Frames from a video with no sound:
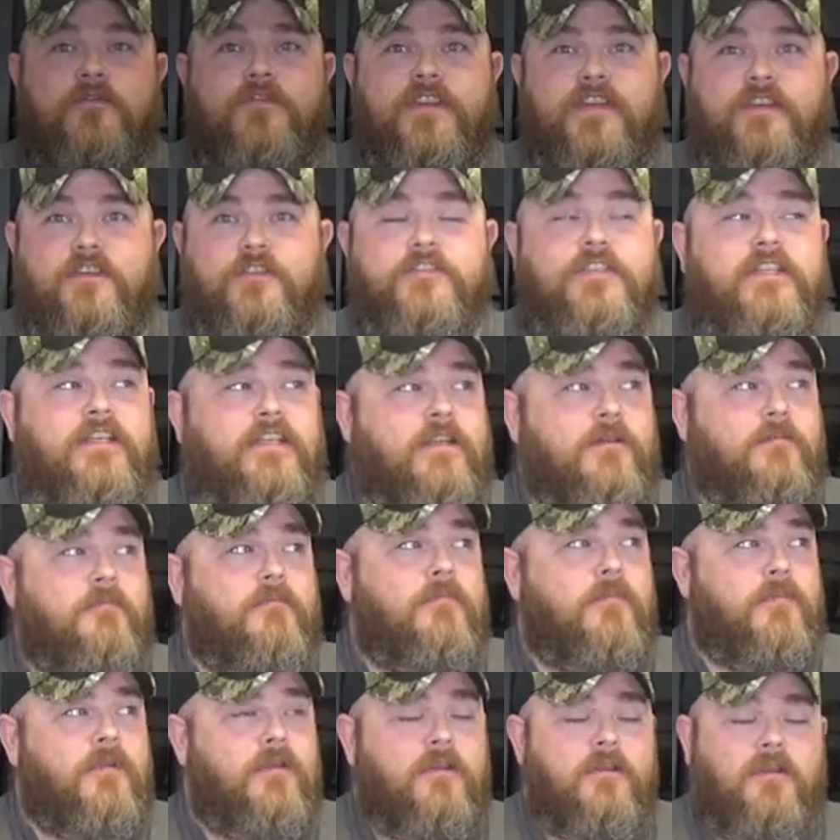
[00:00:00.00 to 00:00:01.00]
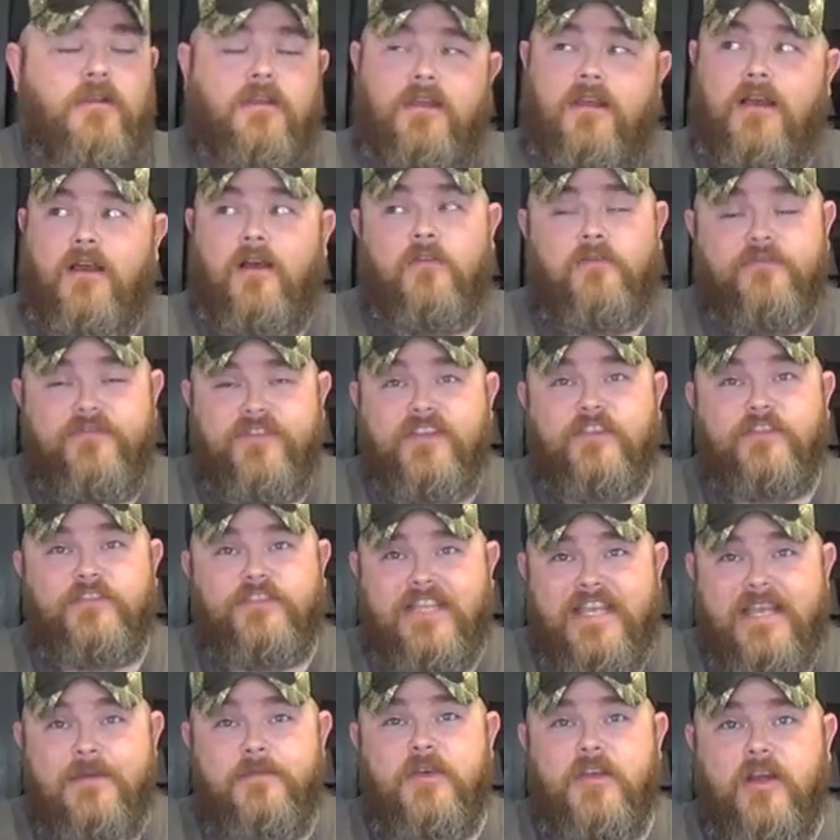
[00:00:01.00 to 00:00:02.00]
feel dim. I don't feel
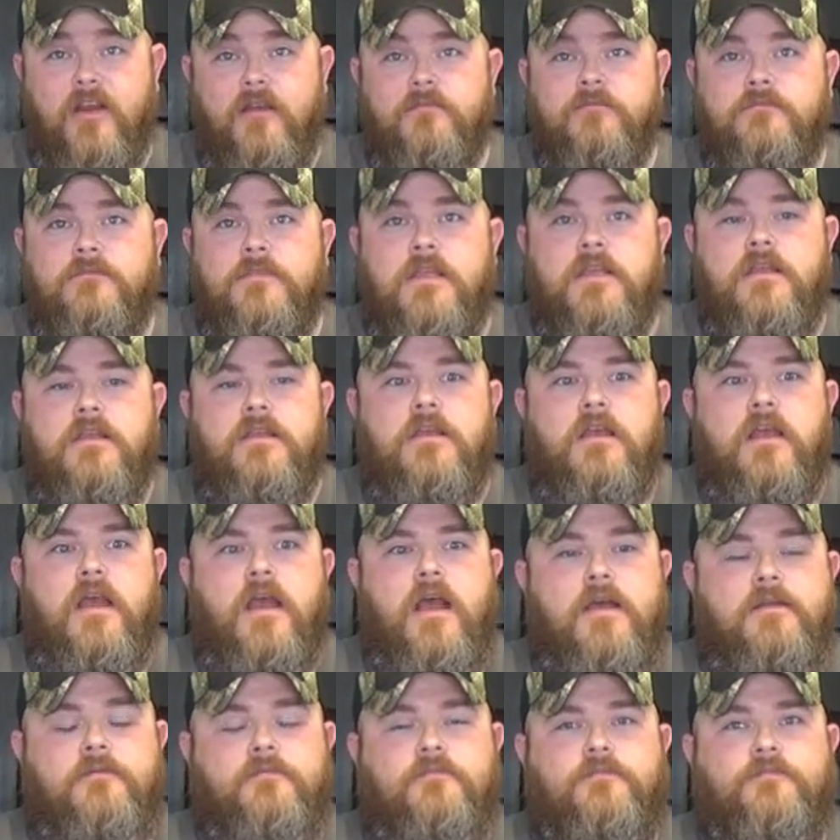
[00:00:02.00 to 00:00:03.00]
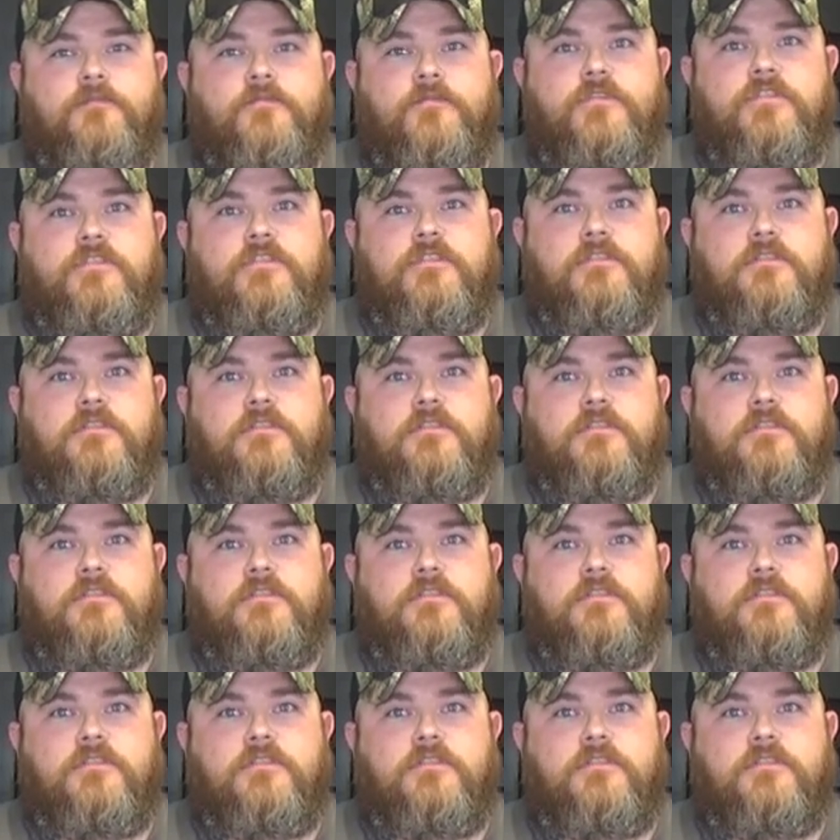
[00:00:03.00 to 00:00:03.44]
dim at all. Uh, yeah, no.